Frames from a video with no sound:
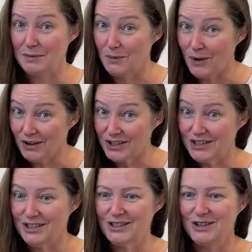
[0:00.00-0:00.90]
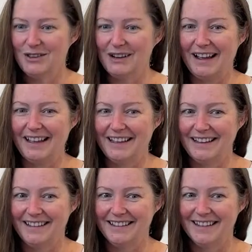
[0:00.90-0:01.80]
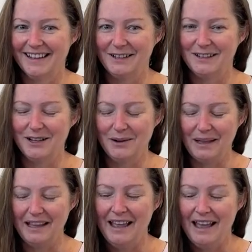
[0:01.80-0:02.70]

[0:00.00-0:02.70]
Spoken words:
washed so that I can get started sewing.